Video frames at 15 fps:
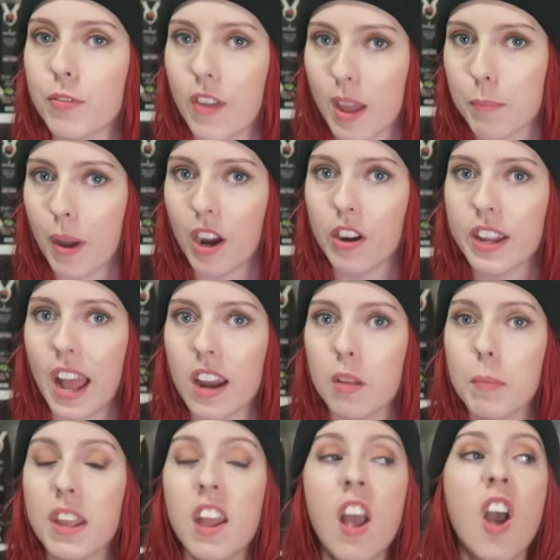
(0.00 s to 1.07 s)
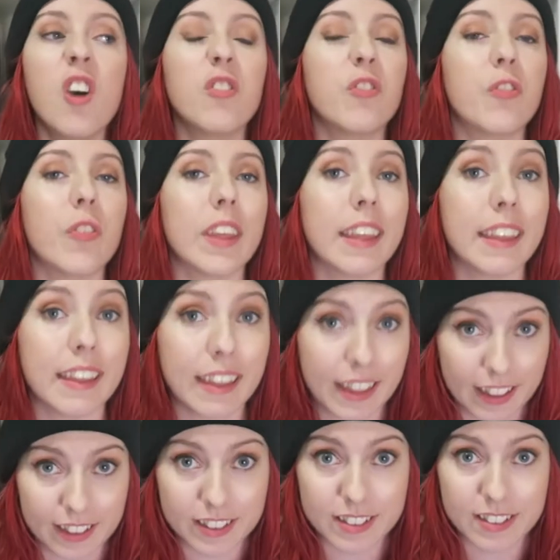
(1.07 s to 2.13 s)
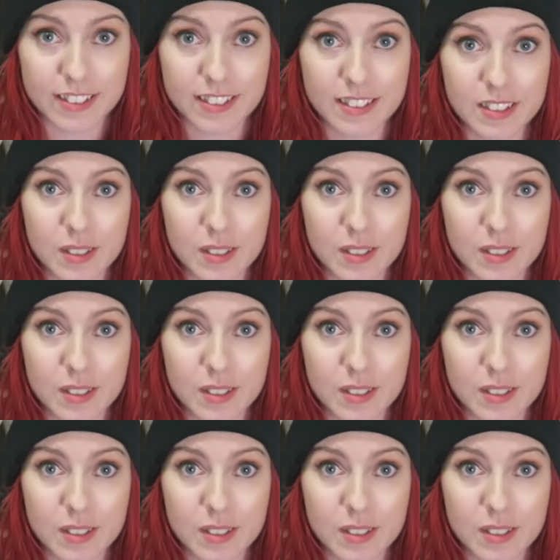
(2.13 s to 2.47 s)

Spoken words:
Vampire Academy for years.